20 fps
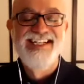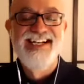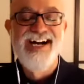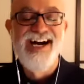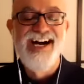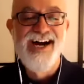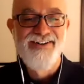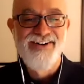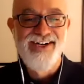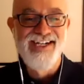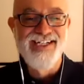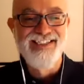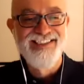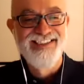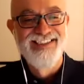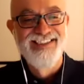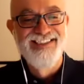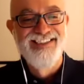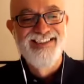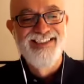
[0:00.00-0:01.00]
All right.
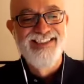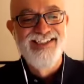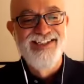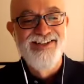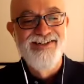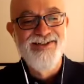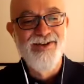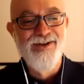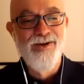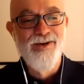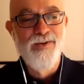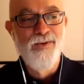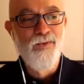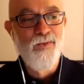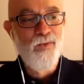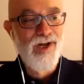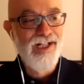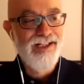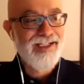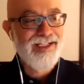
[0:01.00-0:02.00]
So
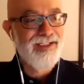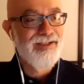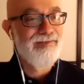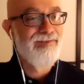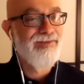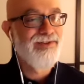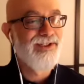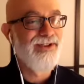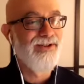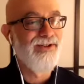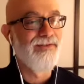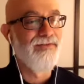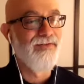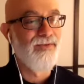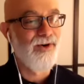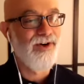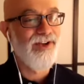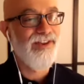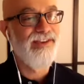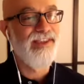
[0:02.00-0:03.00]
welcome to the
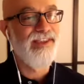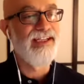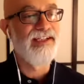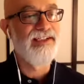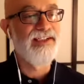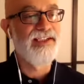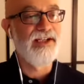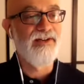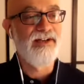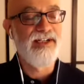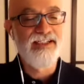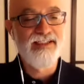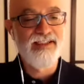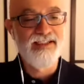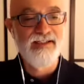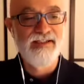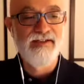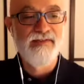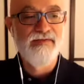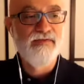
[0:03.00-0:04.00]
fourth in a series
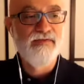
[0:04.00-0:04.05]
of